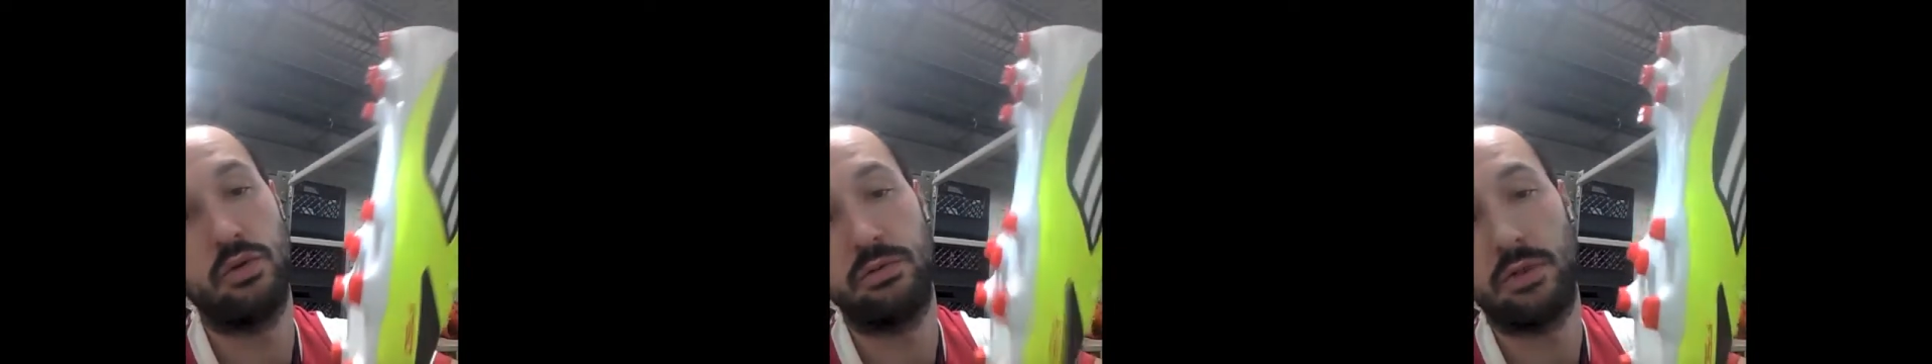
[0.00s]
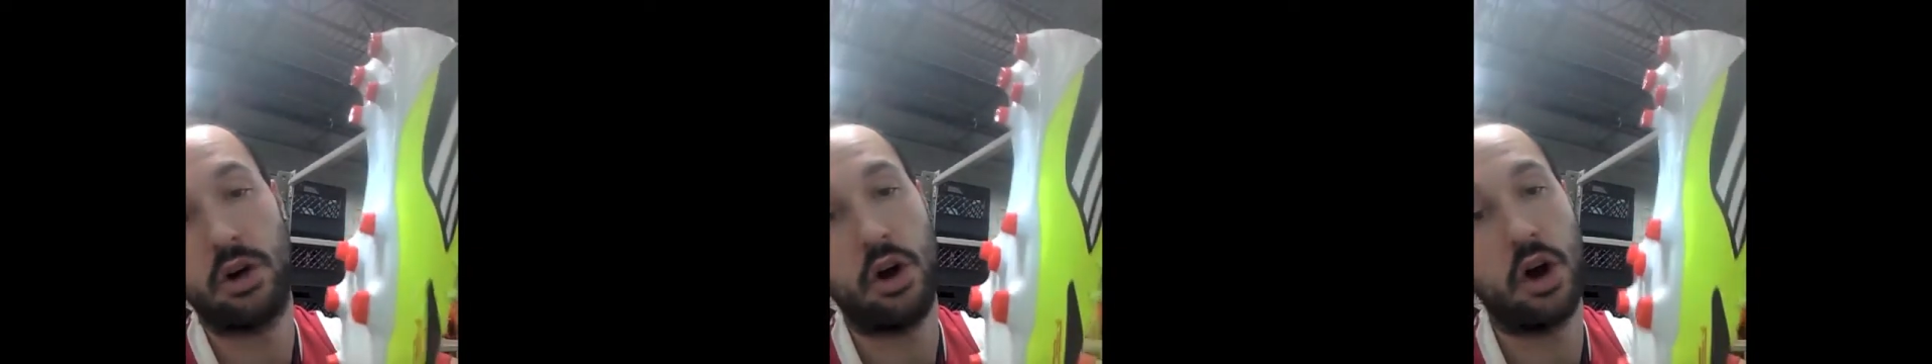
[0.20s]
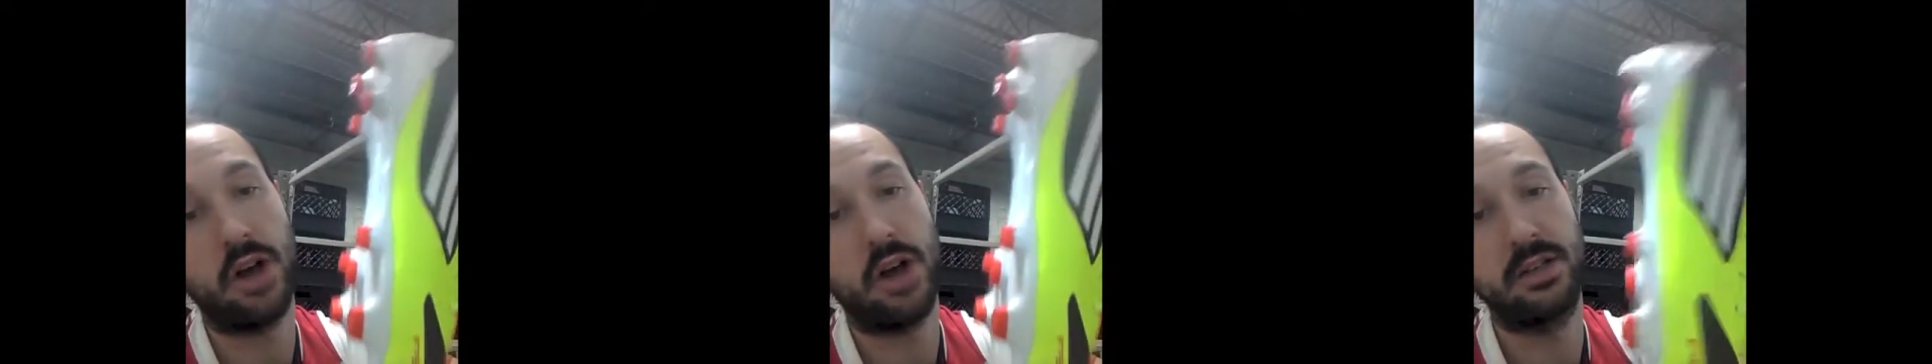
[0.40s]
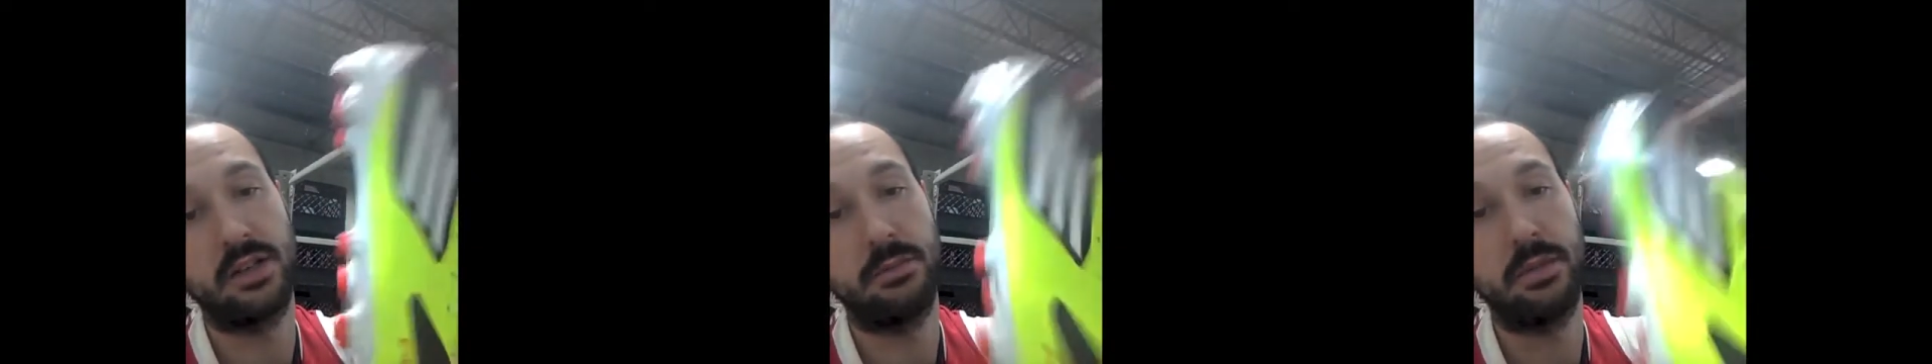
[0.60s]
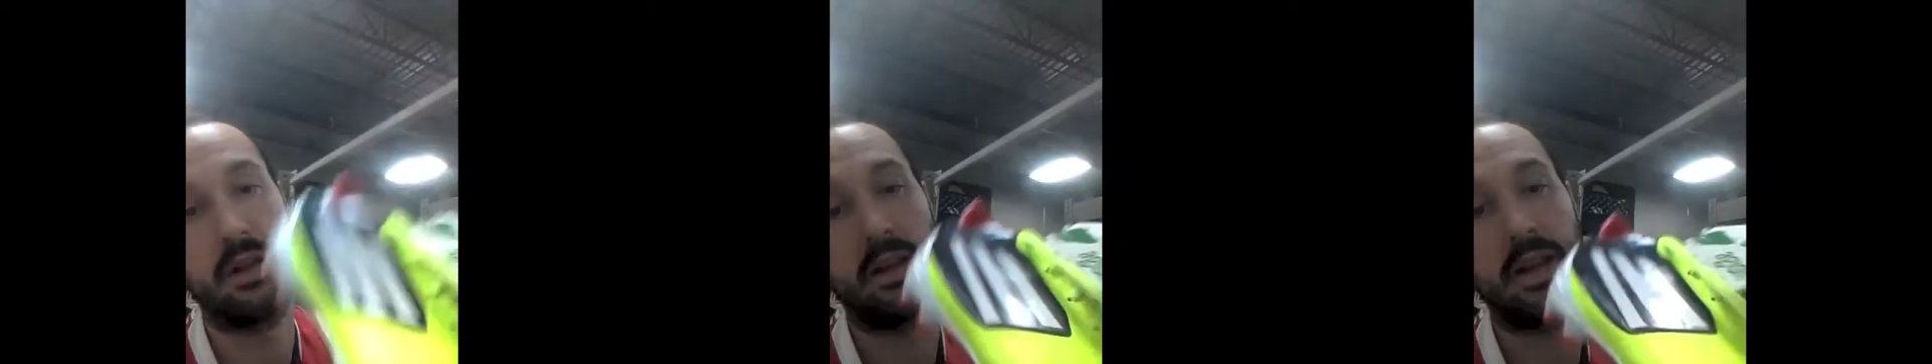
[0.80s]
Awesome.
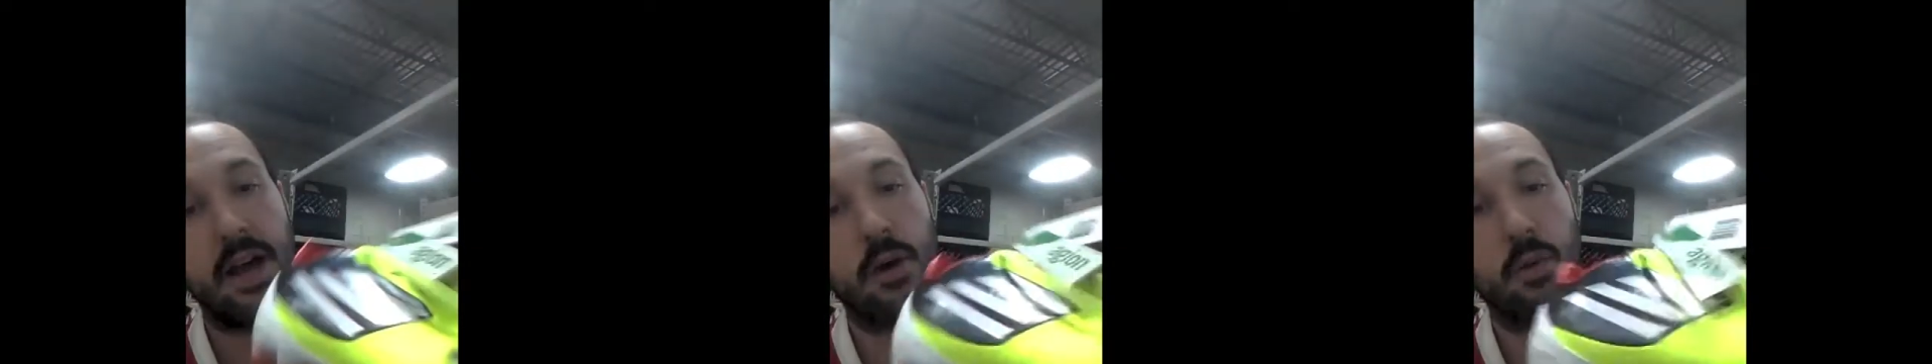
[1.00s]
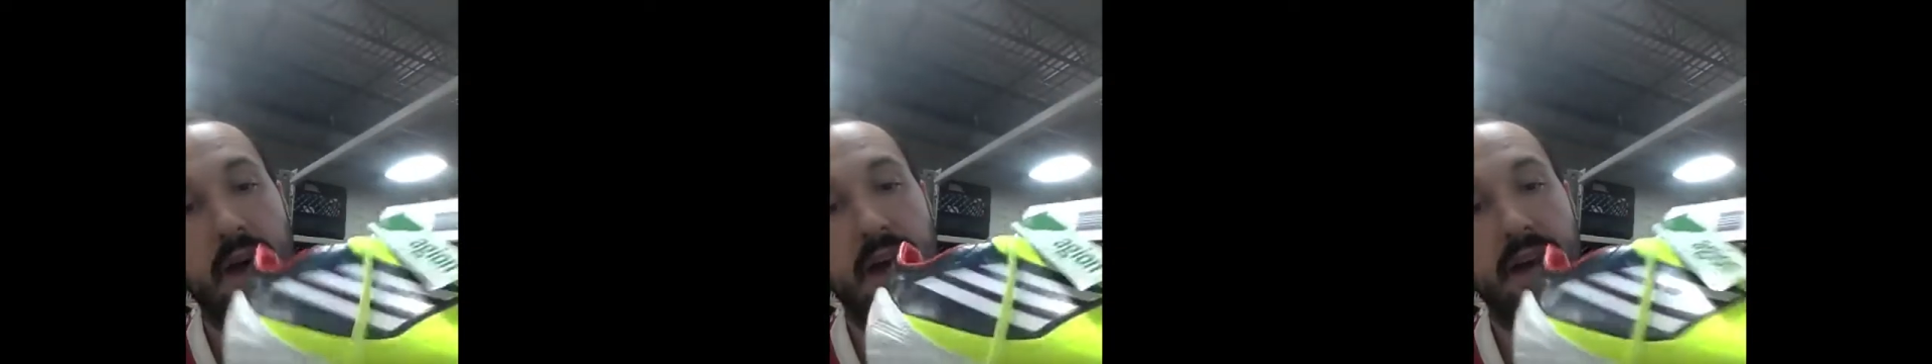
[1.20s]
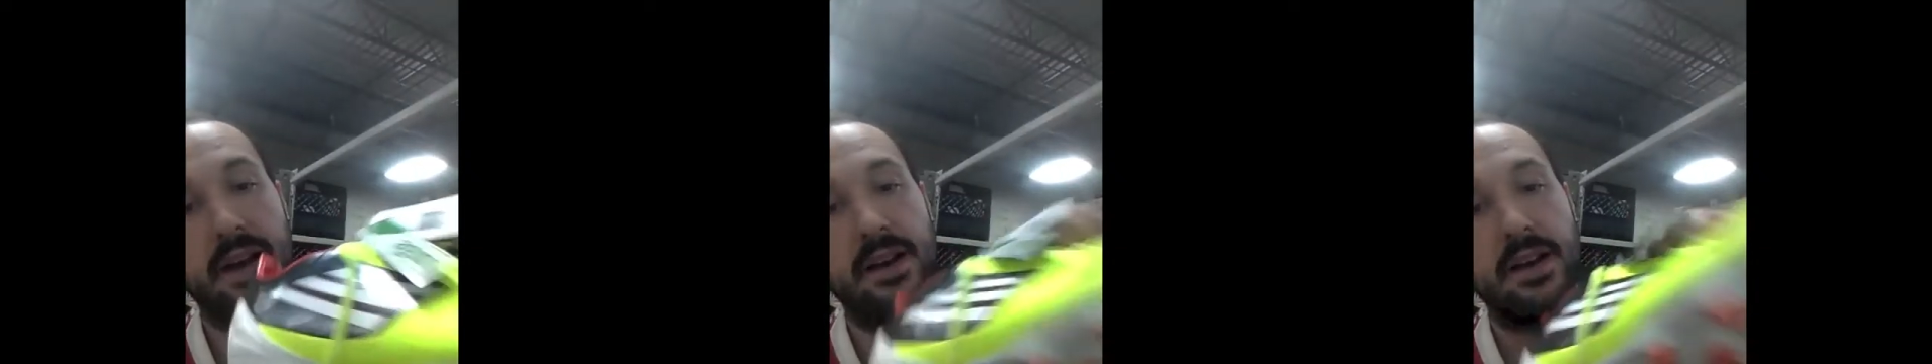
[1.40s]
Lightweight.